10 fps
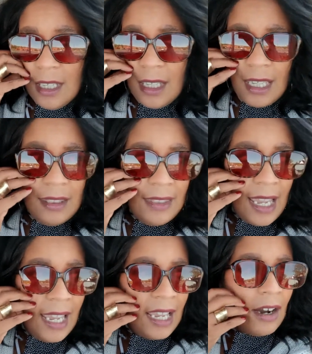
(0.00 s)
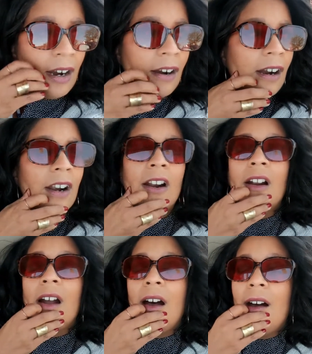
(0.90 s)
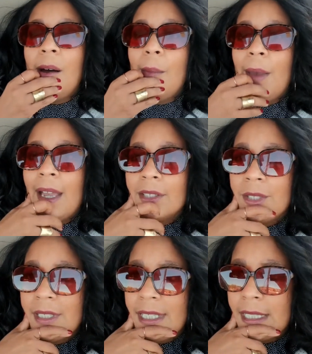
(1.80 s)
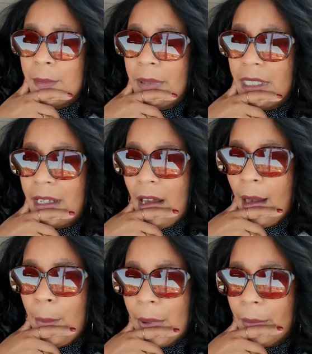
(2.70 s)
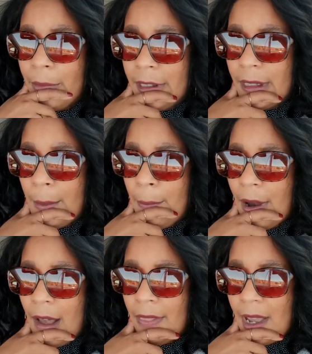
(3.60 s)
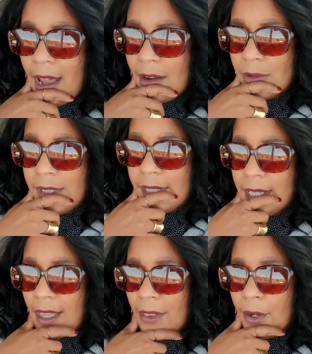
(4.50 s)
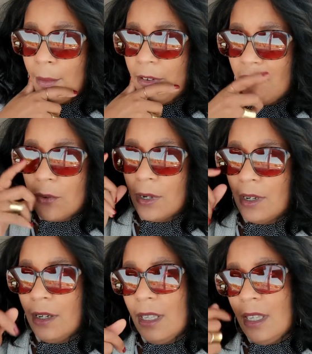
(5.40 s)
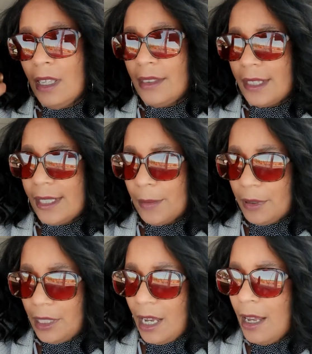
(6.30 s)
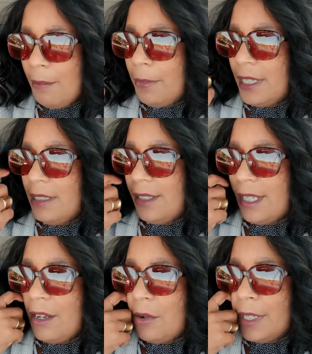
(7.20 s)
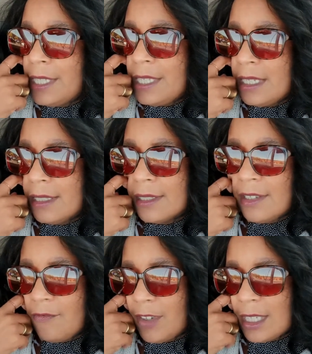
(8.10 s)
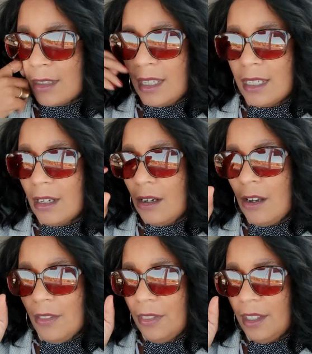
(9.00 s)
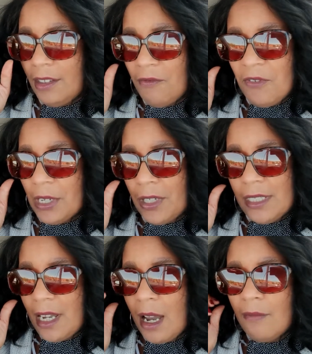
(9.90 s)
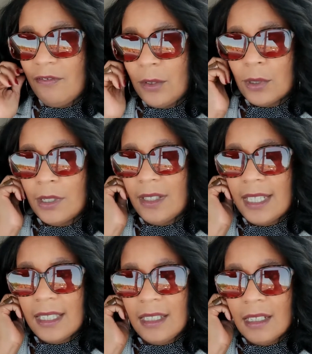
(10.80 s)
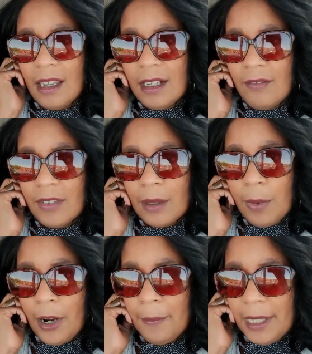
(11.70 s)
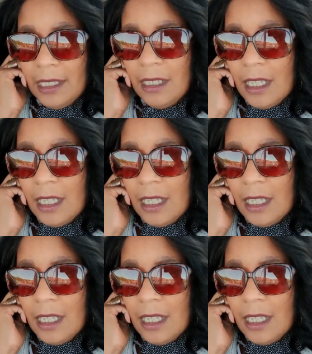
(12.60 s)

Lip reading: and they are actually split up, but they bought the house together before they split up, and so he is living like on the very top floor, like in kind of an apartment,